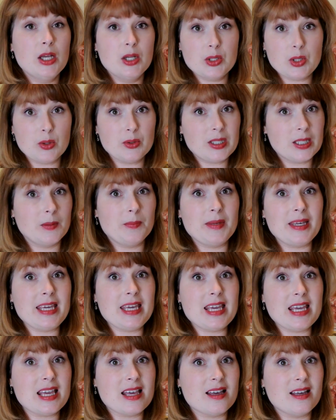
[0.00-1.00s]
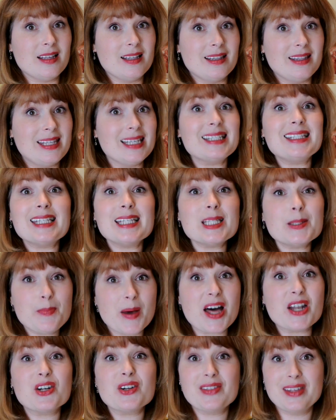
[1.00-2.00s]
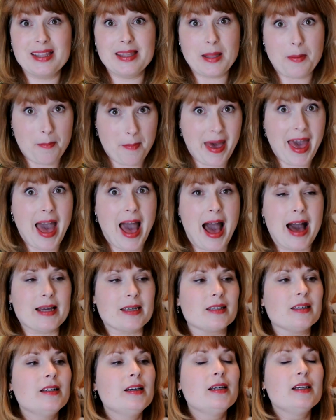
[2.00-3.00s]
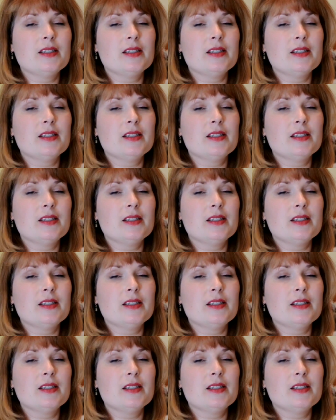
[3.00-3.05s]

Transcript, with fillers: So to me, this is better than the MAC.